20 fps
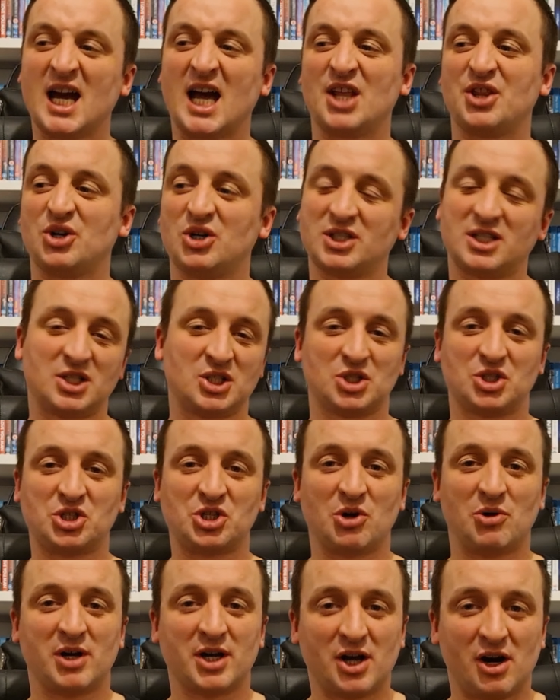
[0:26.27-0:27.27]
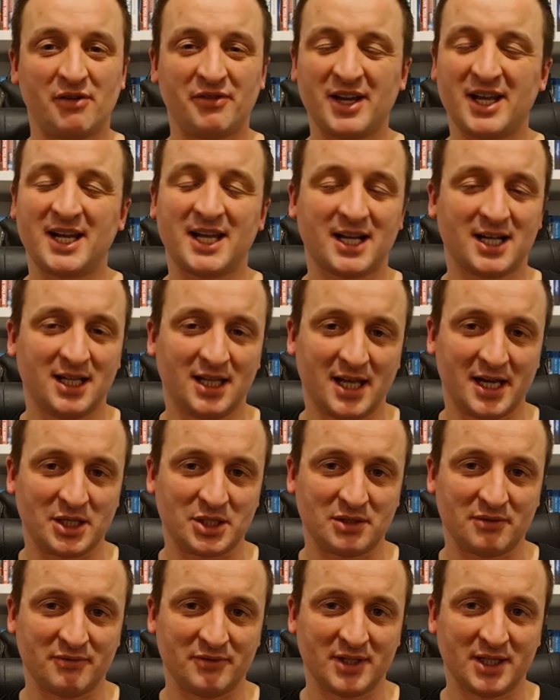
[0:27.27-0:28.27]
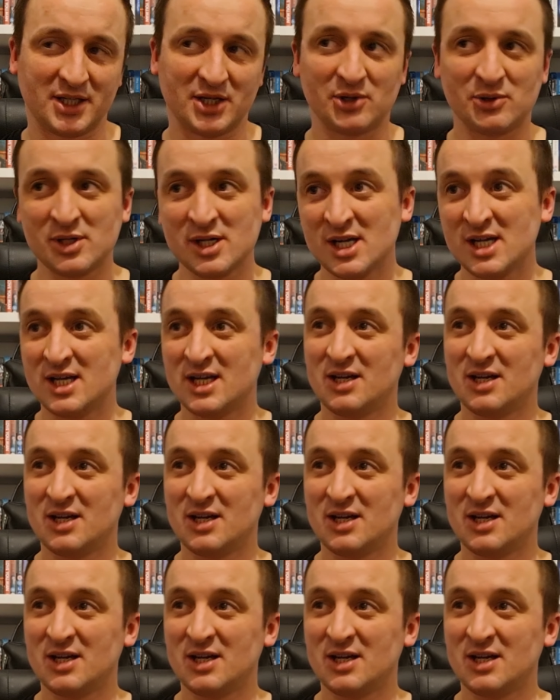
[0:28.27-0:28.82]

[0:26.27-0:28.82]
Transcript: and thought I'd just show it off in a collection video